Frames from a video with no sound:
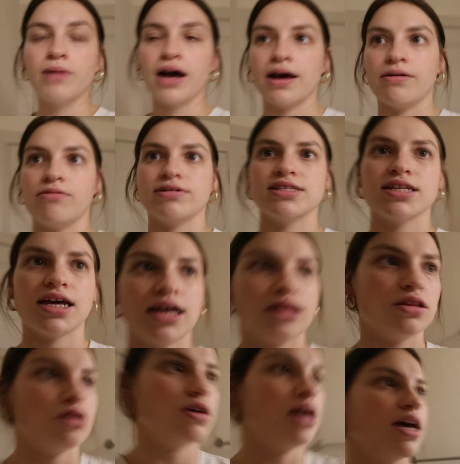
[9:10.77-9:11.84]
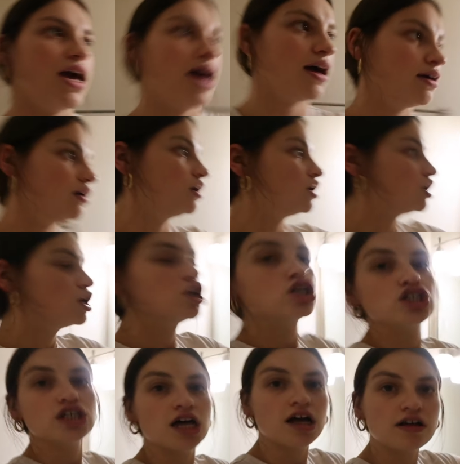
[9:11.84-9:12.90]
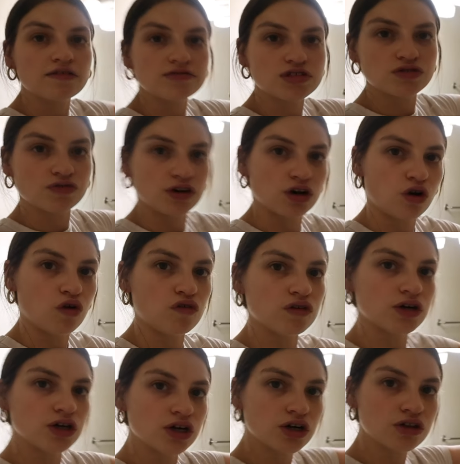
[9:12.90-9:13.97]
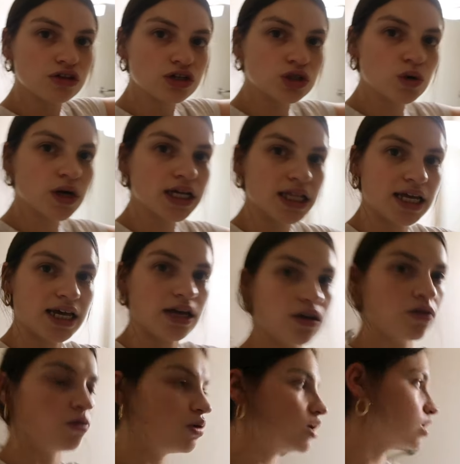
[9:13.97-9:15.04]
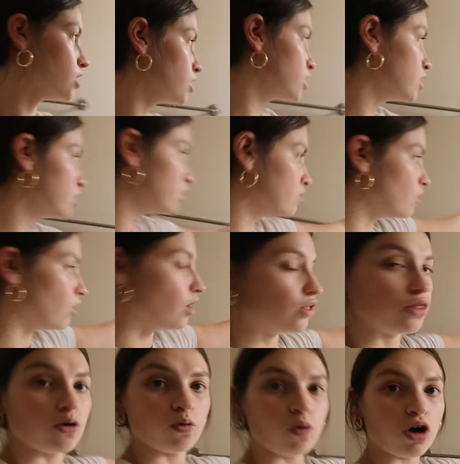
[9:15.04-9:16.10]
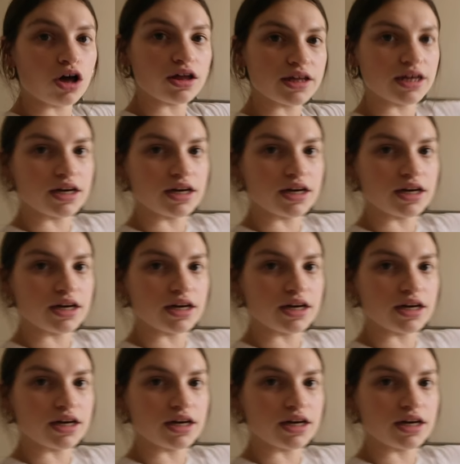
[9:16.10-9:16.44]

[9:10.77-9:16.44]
I was like looking at shelves for over the toilet or on the wall